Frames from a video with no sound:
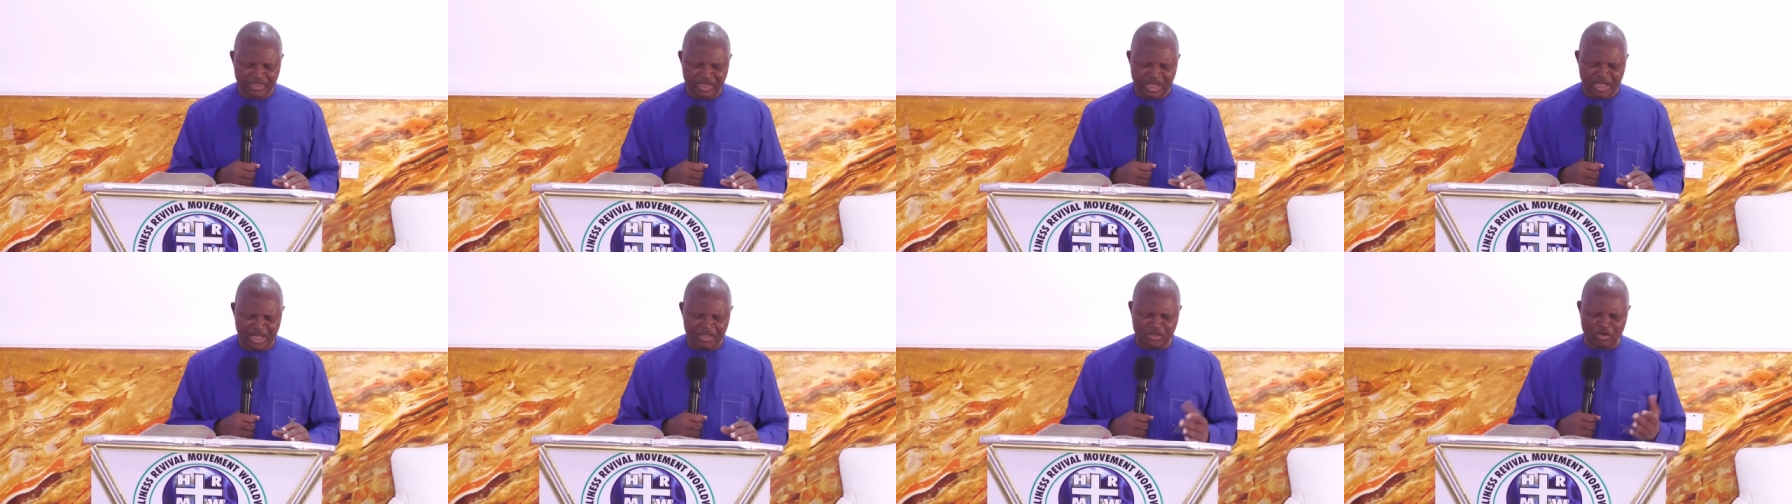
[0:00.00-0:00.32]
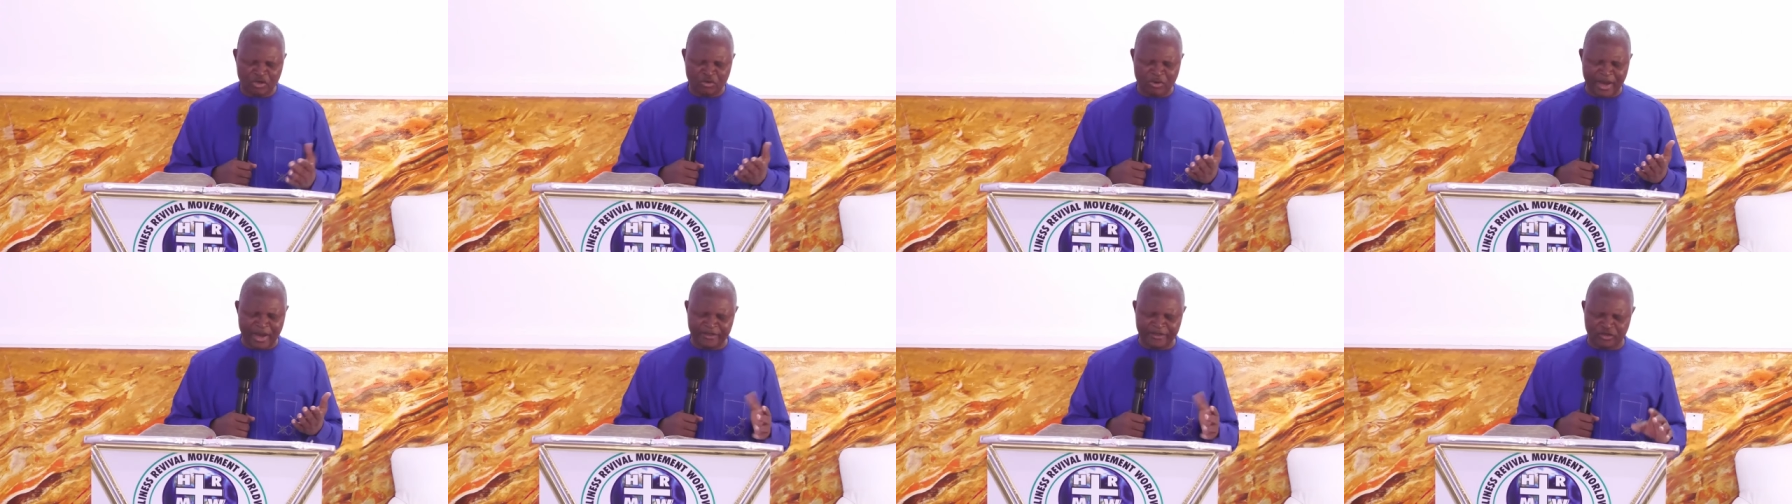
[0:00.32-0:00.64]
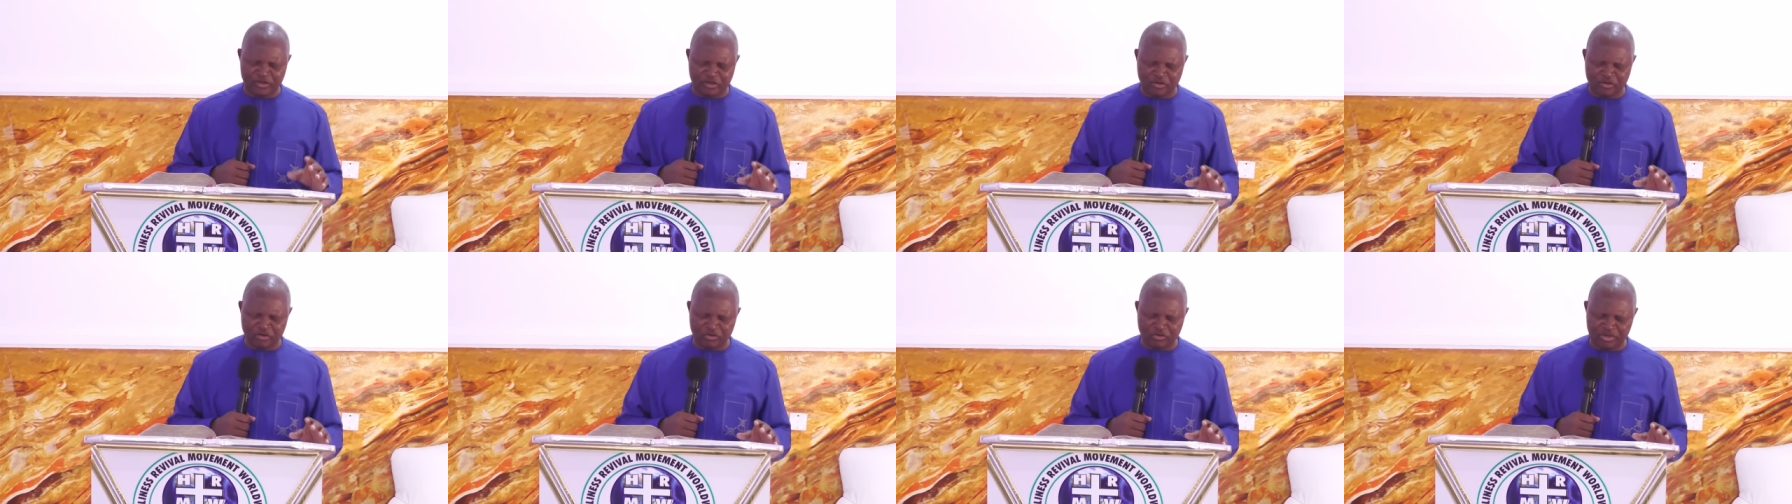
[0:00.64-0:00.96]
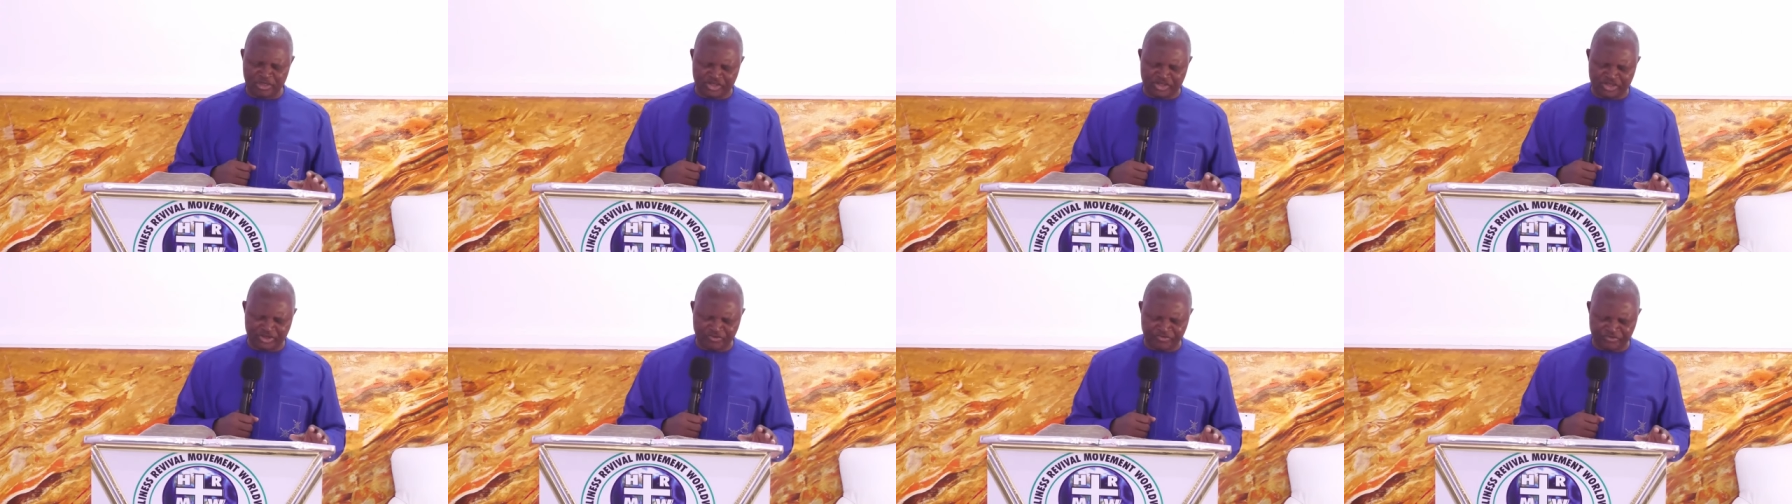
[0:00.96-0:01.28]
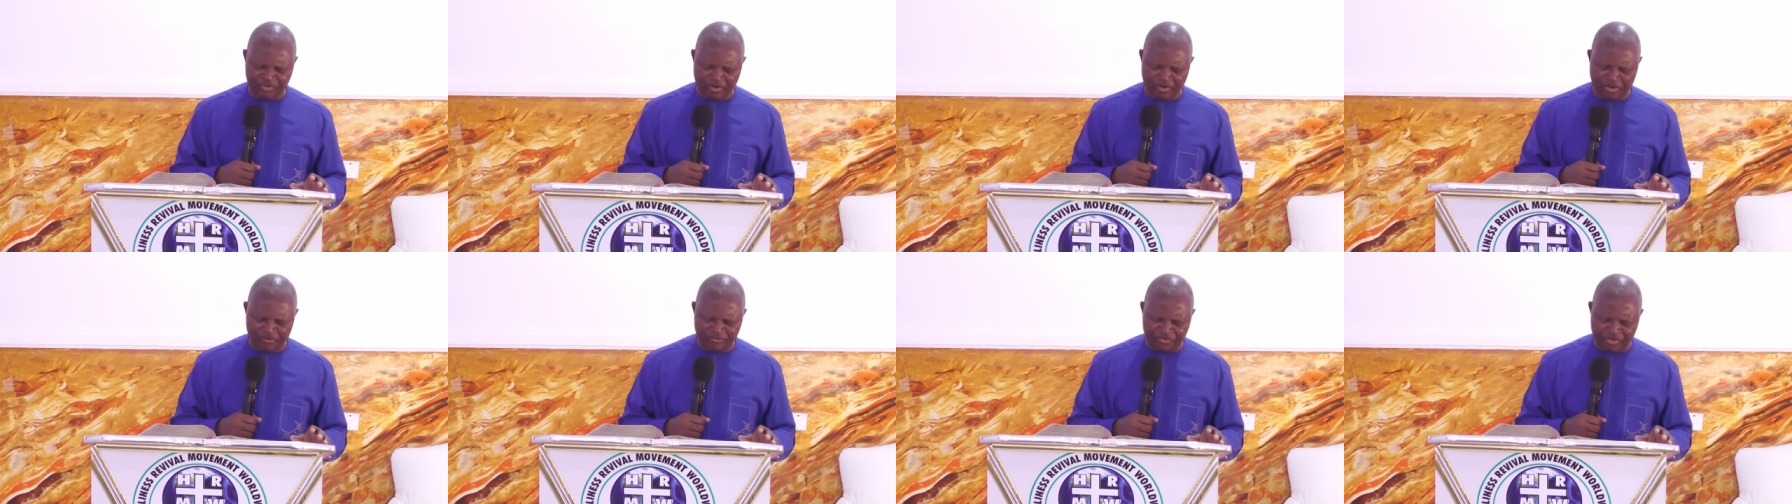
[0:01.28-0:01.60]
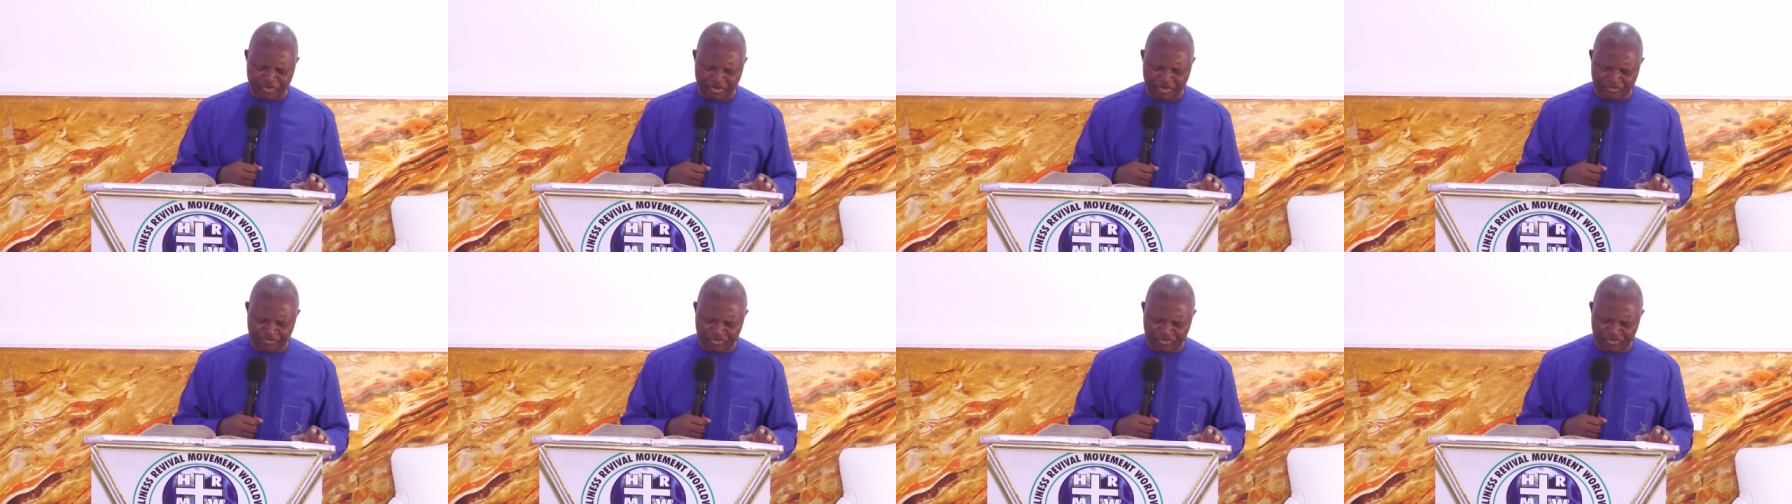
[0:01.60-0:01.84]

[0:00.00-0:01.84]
So I took the chief of your